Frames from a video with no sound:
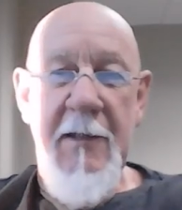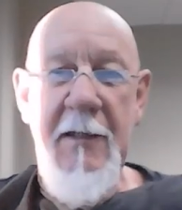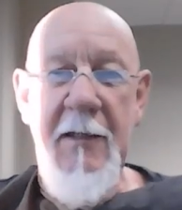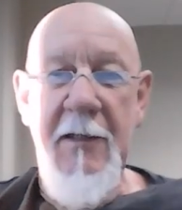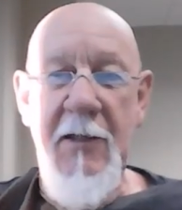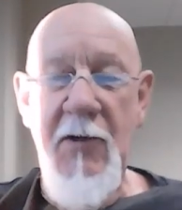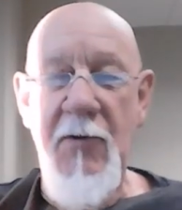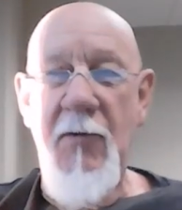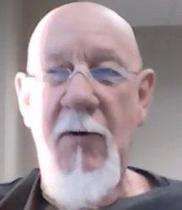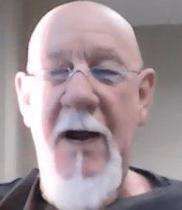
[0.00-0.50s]

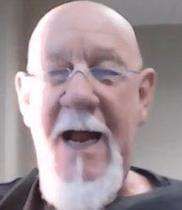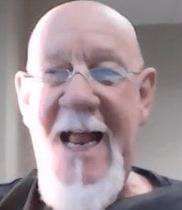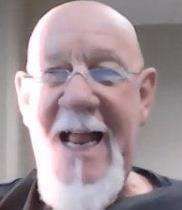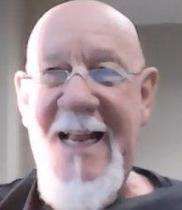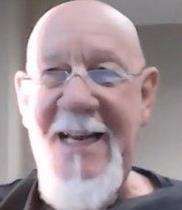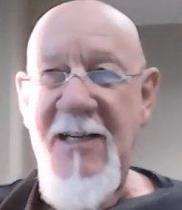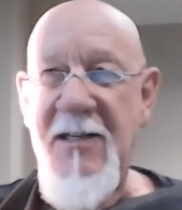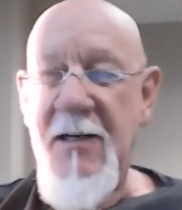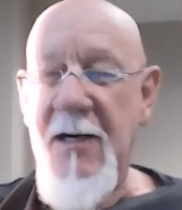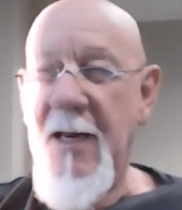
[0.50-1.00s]
You are
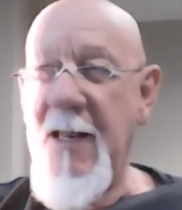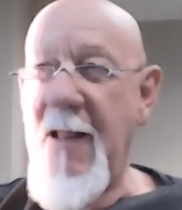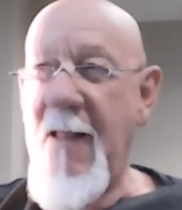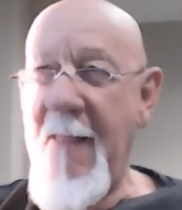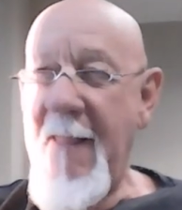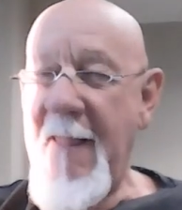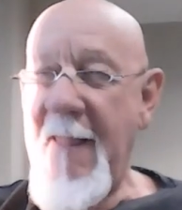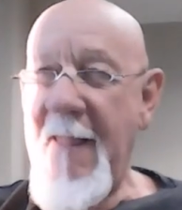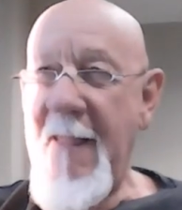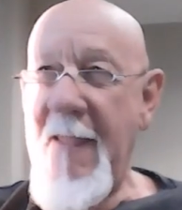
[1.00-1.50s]
actually
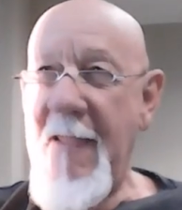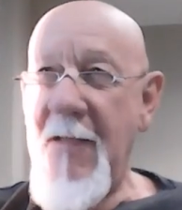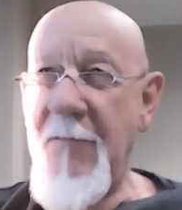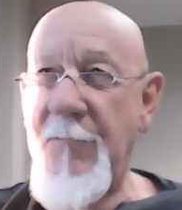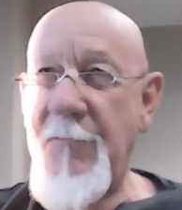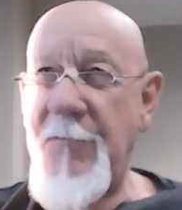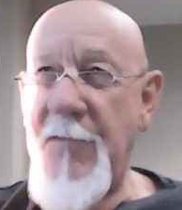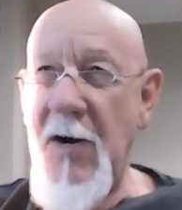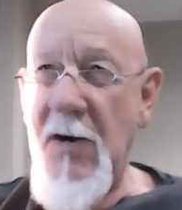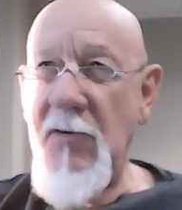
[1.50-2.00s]

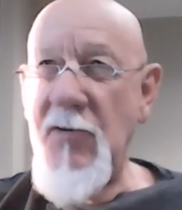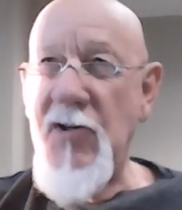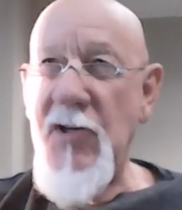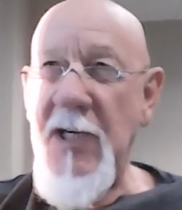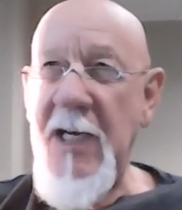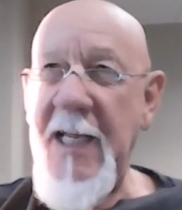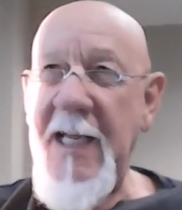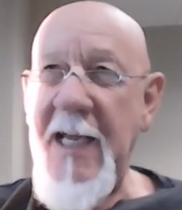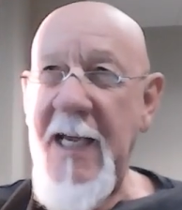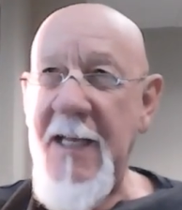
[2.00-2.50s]

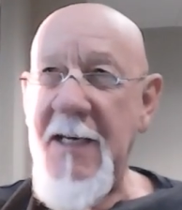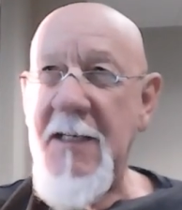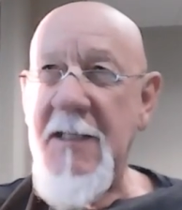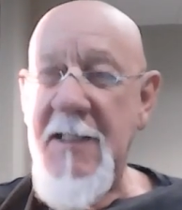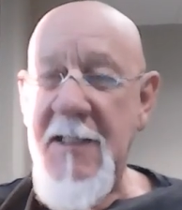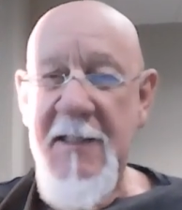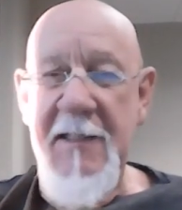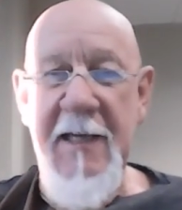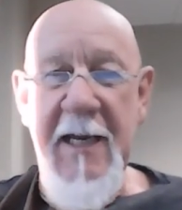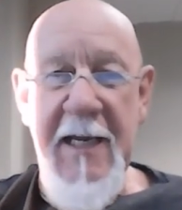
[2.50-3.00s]
functioning at a
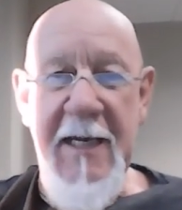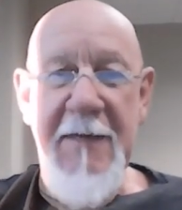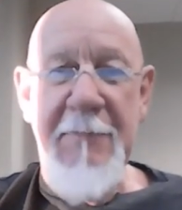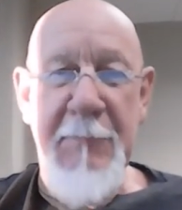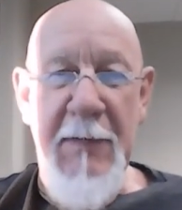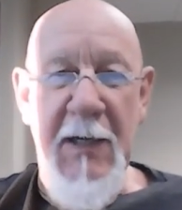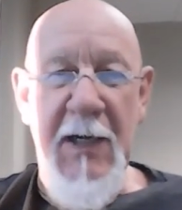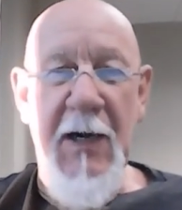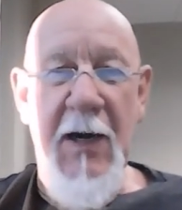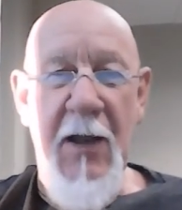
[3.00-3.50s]
state
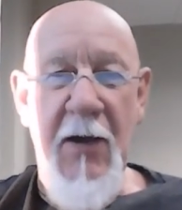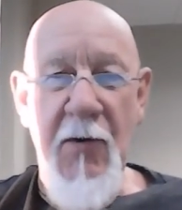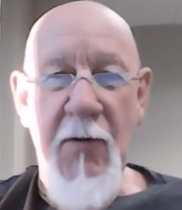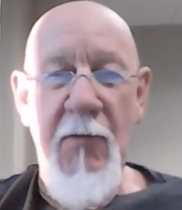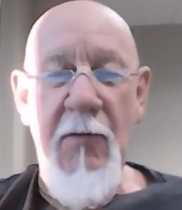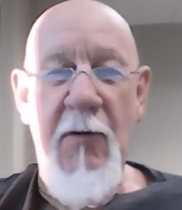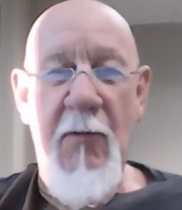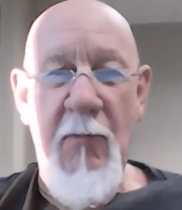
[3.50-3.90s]
below